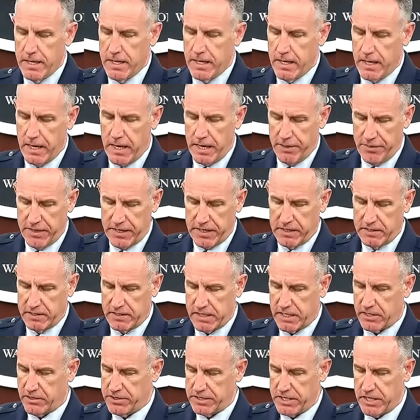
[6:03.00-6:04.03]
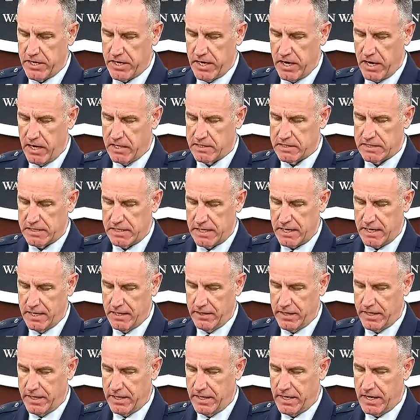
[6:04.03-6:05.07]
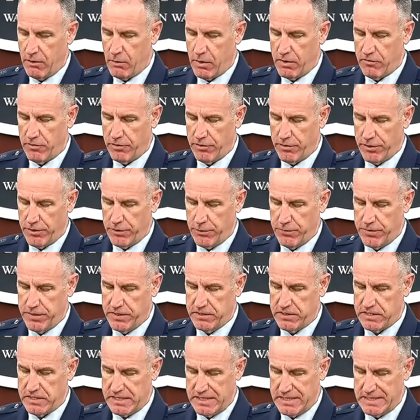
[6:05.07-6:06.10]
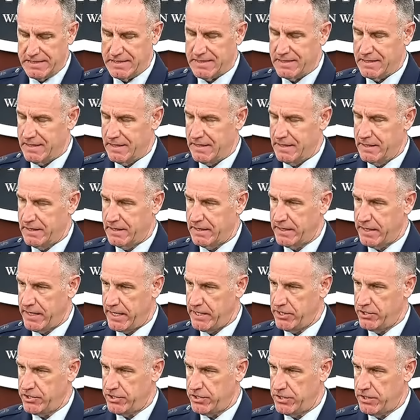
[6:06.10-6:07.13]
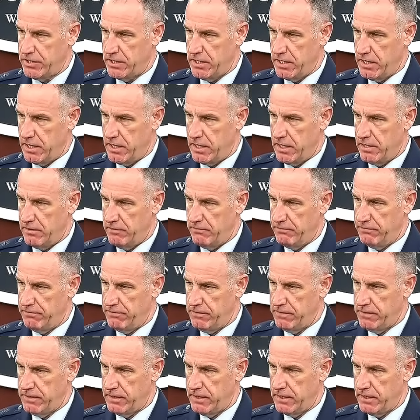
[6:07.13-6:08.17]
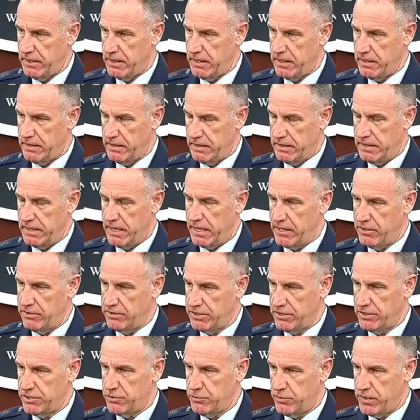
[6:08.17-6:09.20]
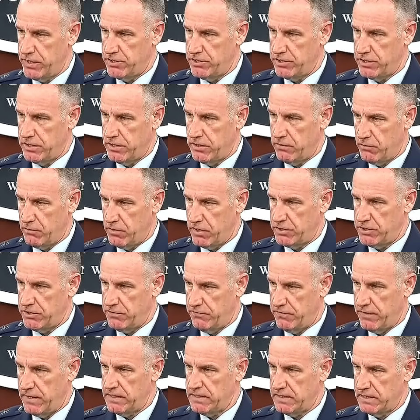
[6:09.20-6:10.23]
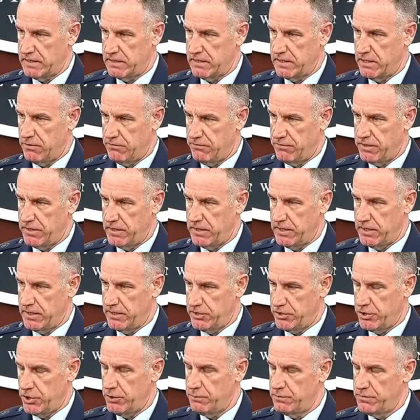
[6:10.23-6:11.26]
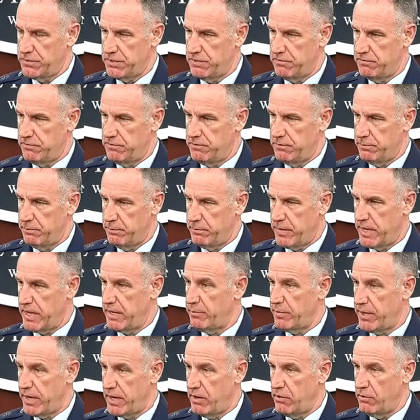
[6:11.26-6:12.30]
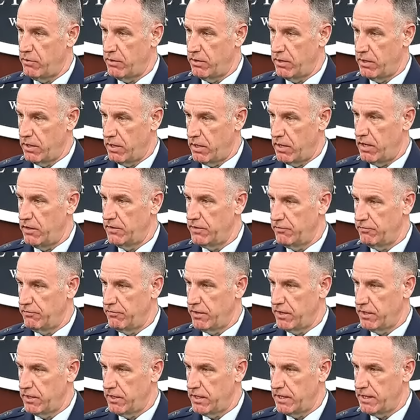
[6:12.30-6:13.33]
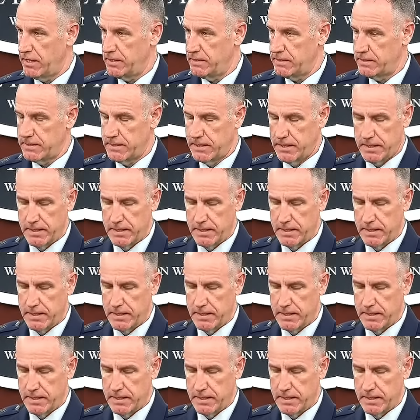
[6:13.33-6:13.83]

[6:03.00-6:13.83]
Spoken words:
I think as Secretary Austin highlighted, however, though, this is an indication of the dire situation that Russia finds itself in terms of manpower on the front lines.